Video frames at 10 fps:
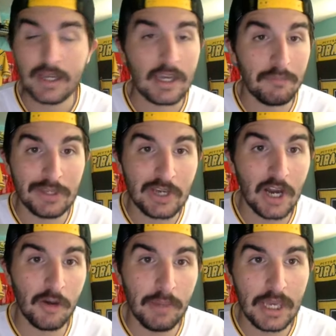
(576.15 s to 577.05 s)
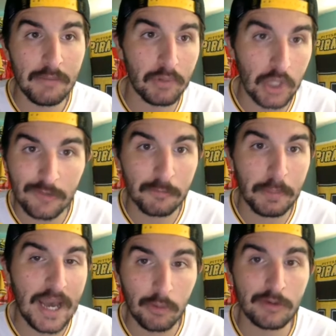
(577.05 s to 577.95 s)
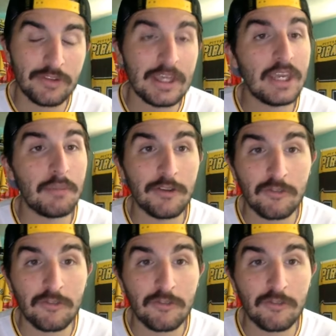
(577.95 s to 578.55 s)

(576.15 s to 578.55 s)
can become a plus power team,